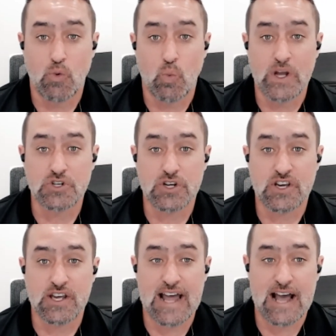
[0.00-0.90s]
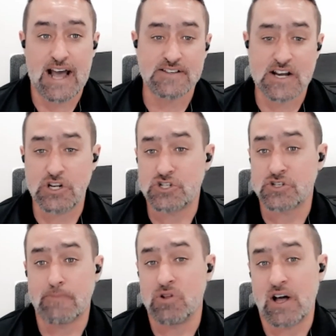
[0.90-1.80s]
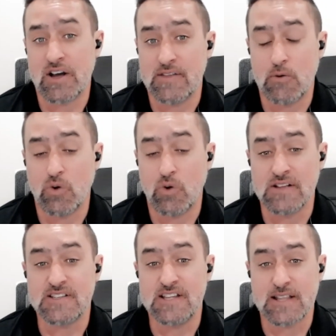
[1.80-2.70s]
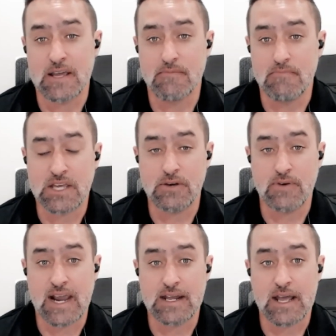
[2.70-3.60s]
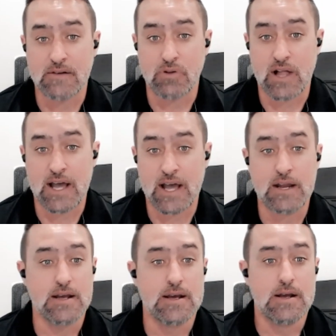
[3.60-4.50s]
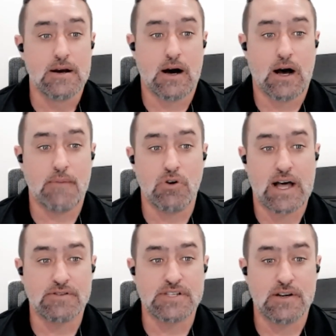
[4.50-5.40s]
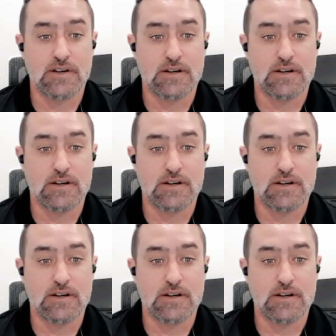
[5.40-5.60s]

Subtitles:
which is actually just a plugin that will instantly make you ADA compliant. You're allowed to